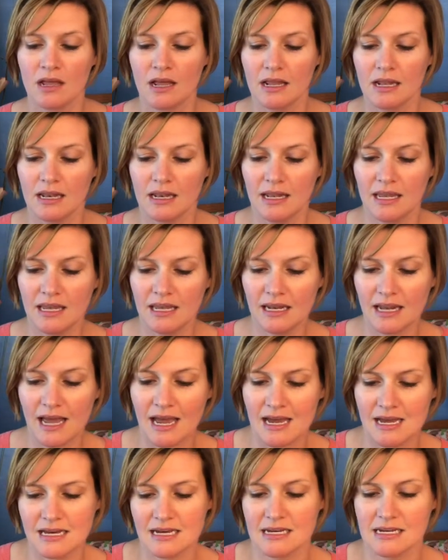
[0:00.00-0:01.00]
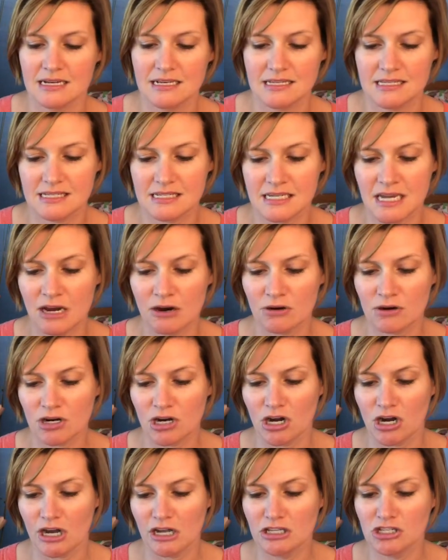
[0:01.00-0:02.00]
And it has
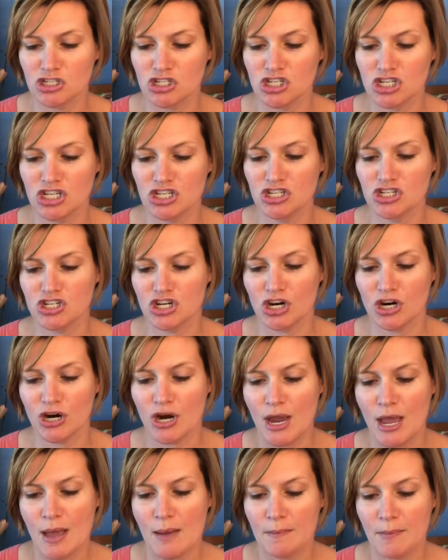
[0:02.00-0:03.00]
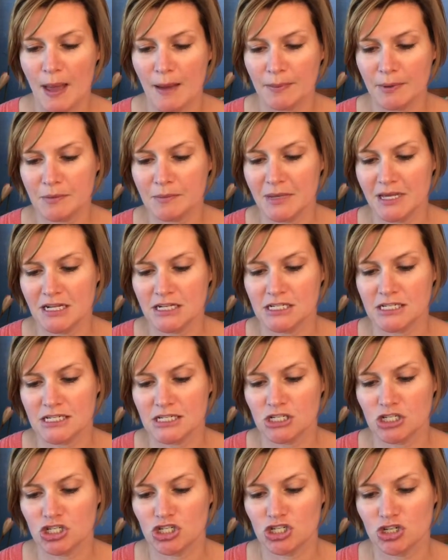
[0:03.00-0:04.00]
tarragon, ginger,
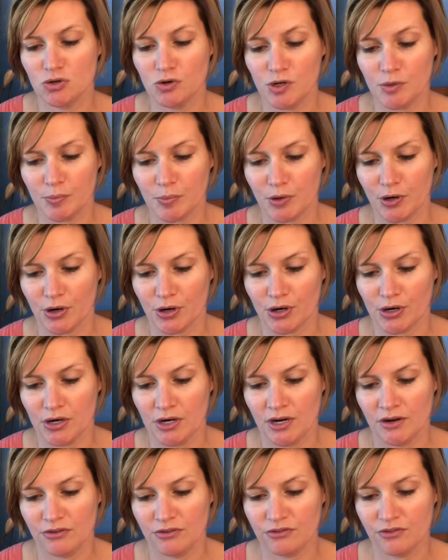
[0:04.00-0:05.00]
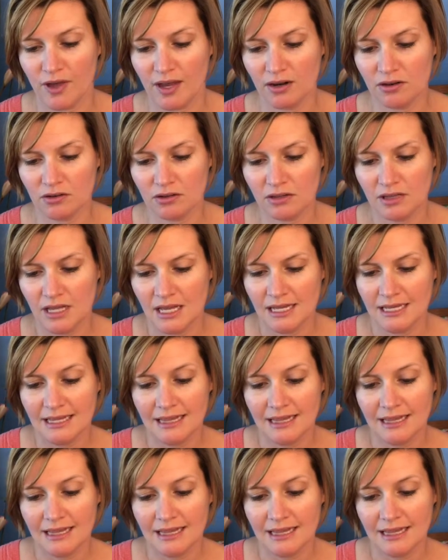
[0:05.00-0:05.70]
peppermint, juniper, fennel,